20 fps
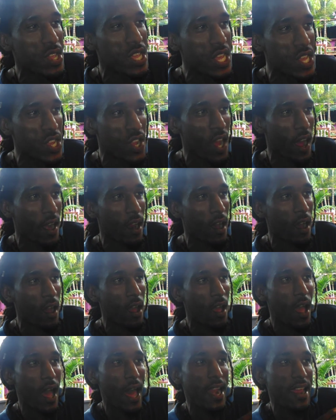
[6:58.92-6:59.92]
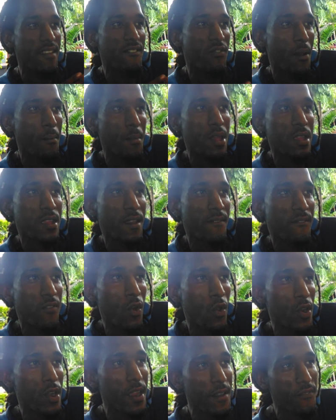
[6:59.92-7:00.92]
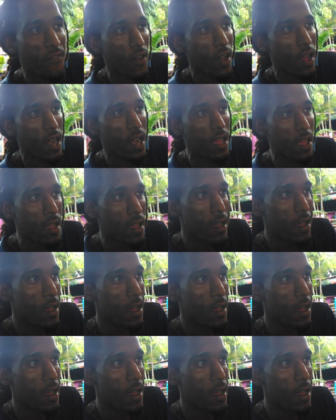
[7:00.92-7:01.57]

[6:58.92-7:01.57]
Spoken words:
with each other, and the information flow differently.